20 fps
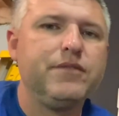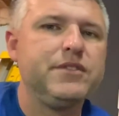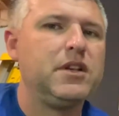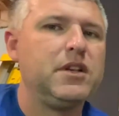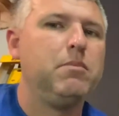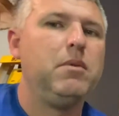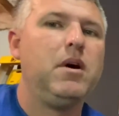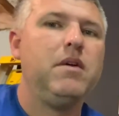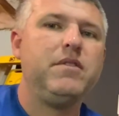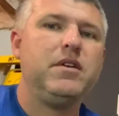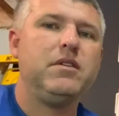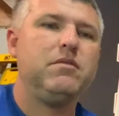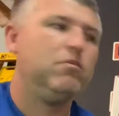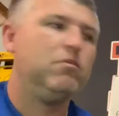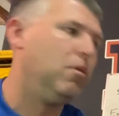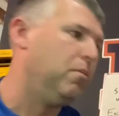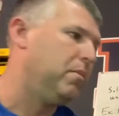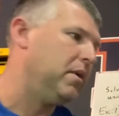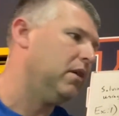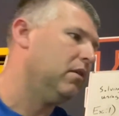Some of it
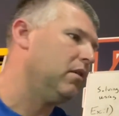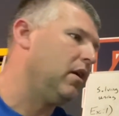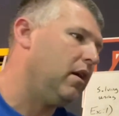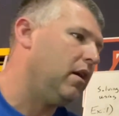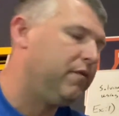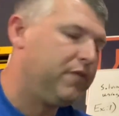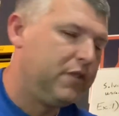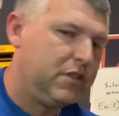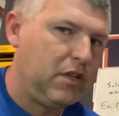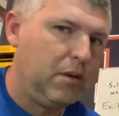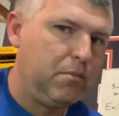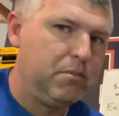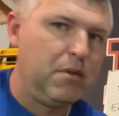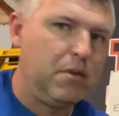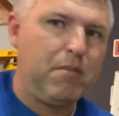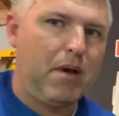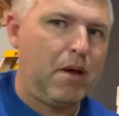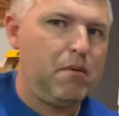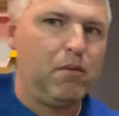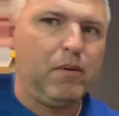will build off of something
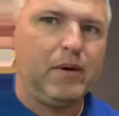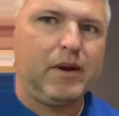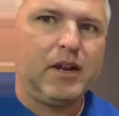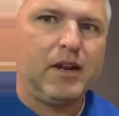maybe we did